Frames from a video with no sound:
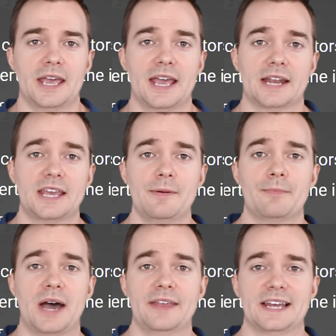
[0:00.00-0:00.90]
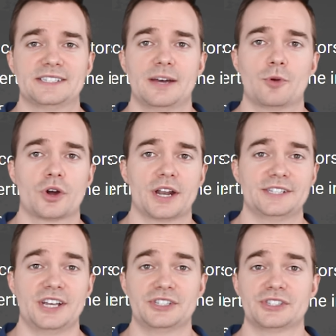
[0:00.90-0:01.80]
And keep in mind that some
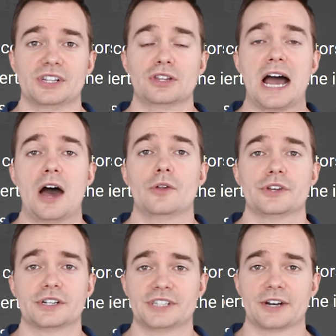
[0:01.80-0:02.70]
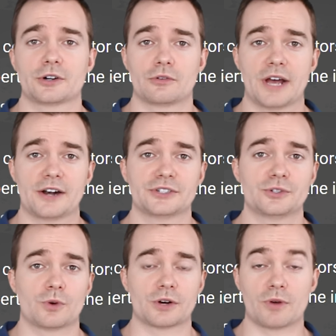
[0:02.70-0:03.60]
organizations allow their technical writers
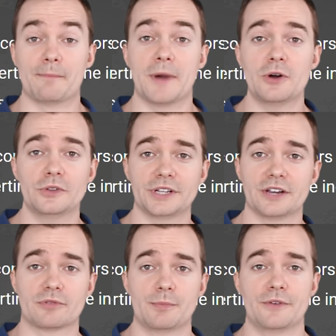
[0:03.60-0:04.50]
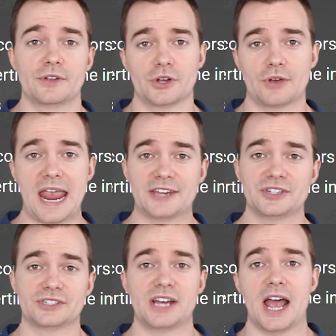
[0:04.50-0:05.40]
to work remotely, removing
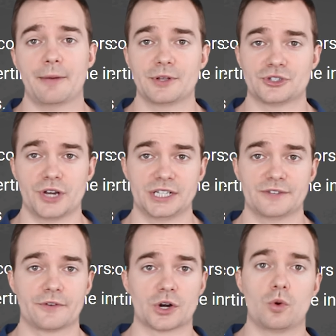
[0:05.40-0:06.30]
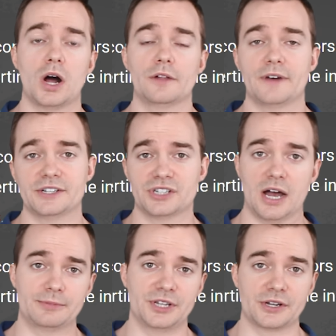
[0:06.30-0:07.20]
location and time constraints for qualified
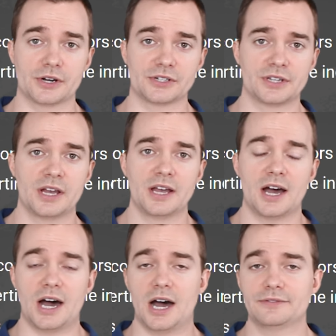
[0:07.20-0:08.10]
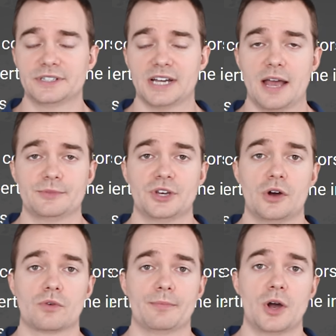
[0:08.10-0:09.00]
job seekers. Oftentimes,
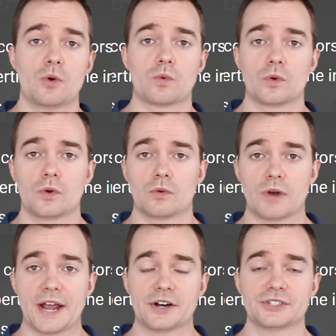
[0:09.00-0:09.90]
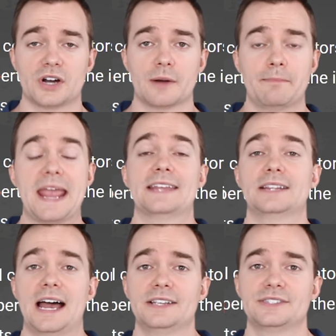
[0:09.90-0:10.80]
though, remote writers are paid
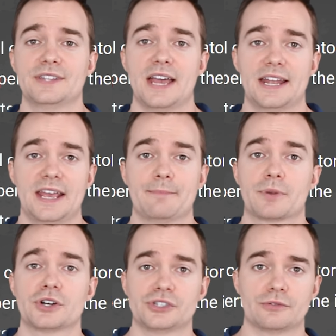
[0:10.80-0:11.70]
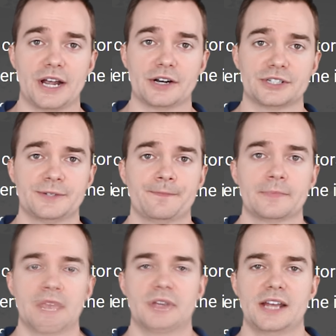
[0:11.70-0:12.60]
less than in-person writers.
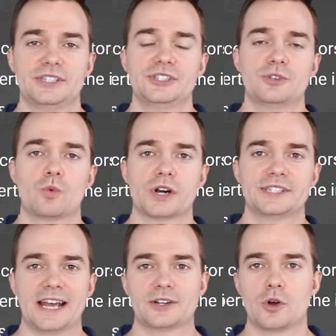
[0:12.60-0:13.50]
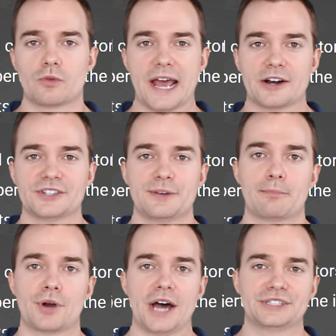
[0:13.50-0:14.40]
And since the word technical writer is a
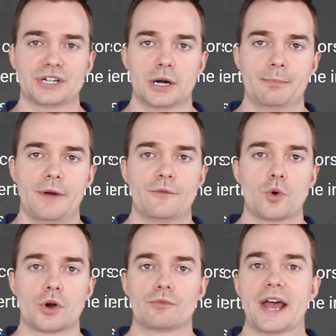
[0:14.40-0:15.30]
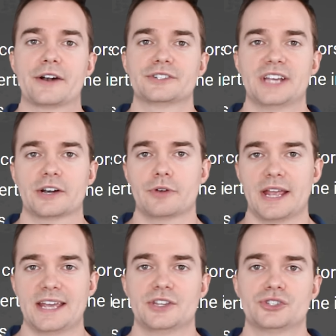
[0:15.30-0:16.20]
broad term for writers that
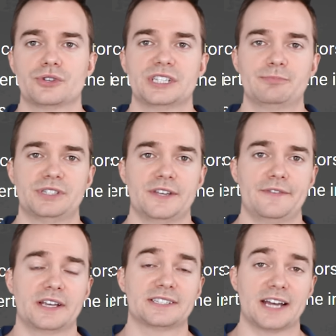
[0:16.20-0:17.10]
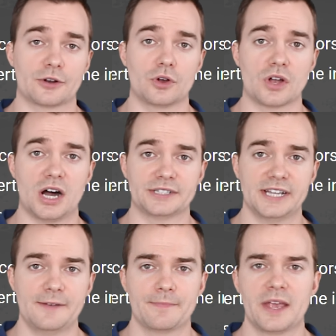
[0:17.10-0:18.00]
create industry-specific technical
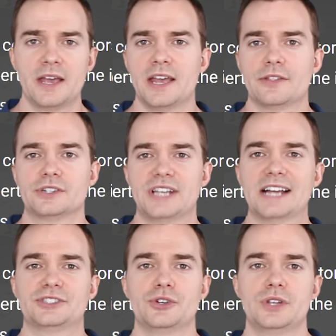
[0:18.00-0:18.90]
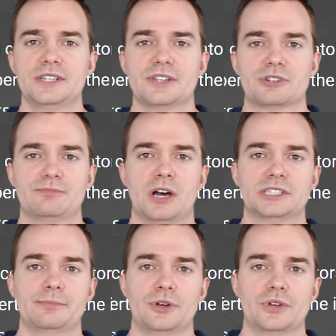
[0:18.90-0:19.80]
content, their exact duties and
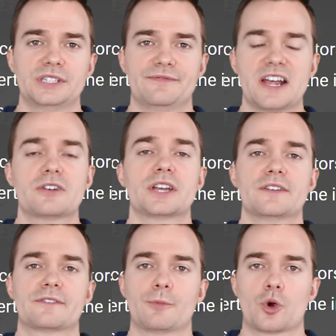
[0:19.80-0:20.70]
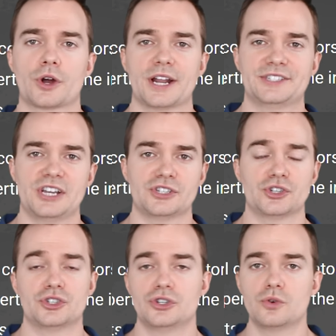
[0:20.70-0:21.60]
responsibilities vary from
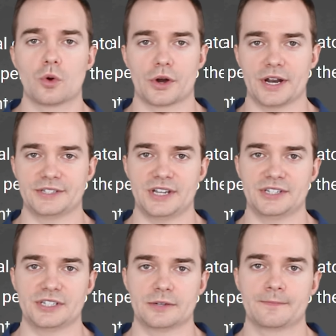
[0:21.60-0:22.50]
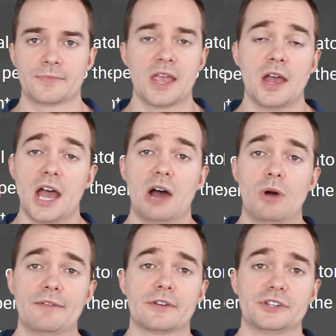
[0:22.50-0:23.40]
organization to organization.
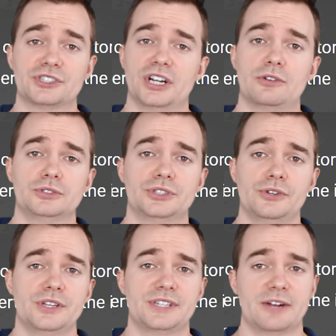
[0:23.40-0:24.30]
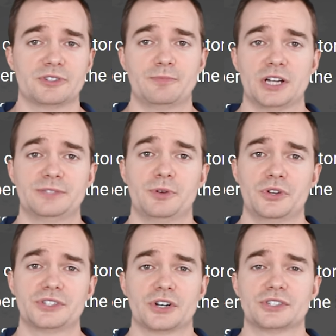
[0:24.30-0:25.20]
However, their general duties and
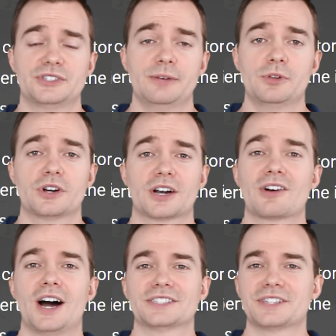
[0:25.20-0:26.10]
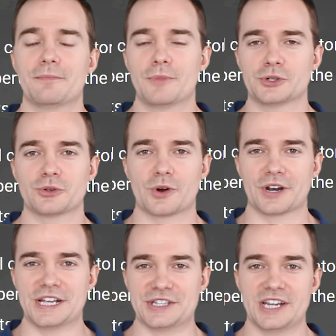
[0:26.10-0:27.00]
responsibilities are similar across most
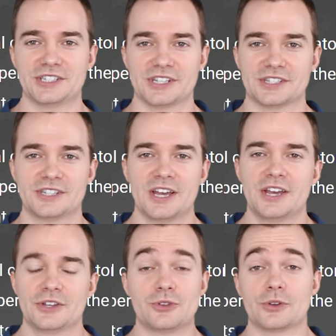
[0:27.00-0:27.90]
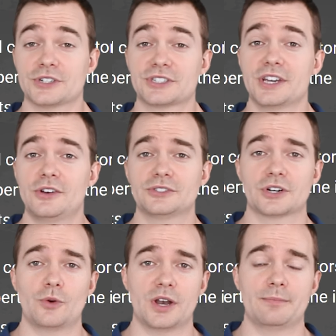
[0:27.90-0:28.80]
organizations. So your skills
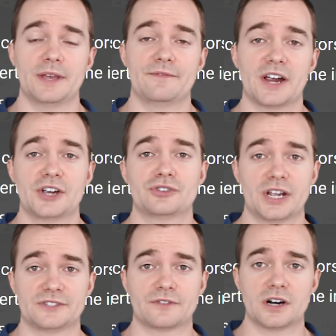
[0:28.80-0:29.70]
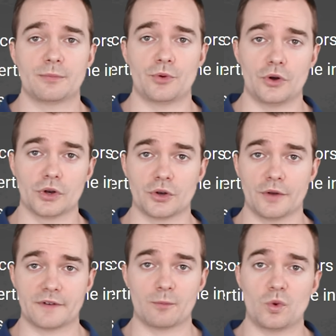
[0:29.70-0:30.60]
are going to be very transferable
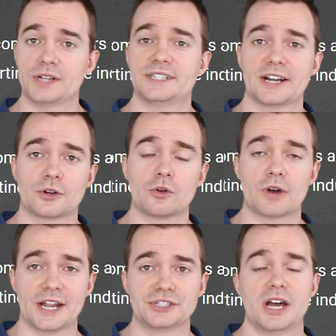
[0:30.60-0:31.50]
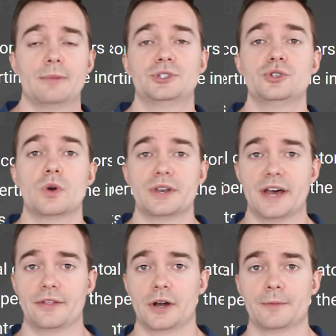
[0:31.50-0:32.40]
going from one technical writing job to
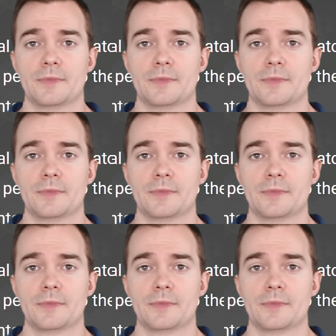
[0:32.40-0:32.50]
another.